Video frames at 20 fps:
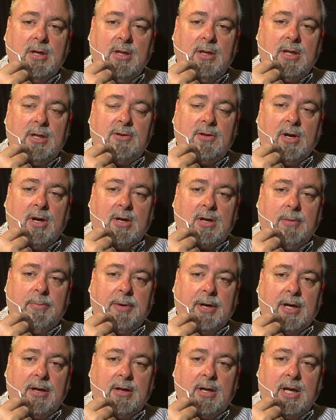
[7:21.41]
They talk
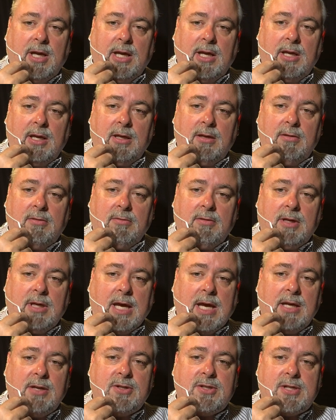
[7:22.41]
about a
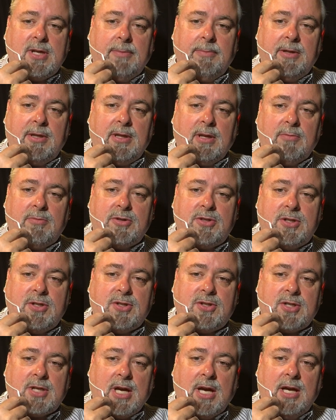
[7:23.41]
gang summit that was
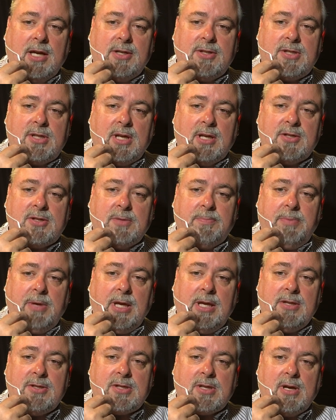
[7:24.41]
disguised as a
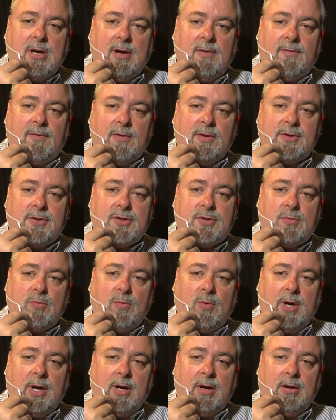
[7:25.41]
peace conference
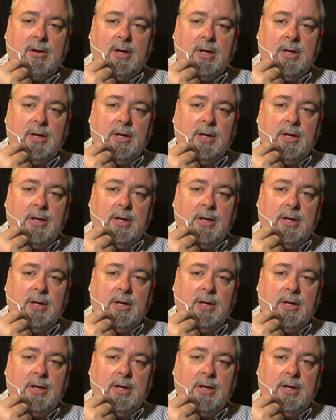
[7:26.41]
where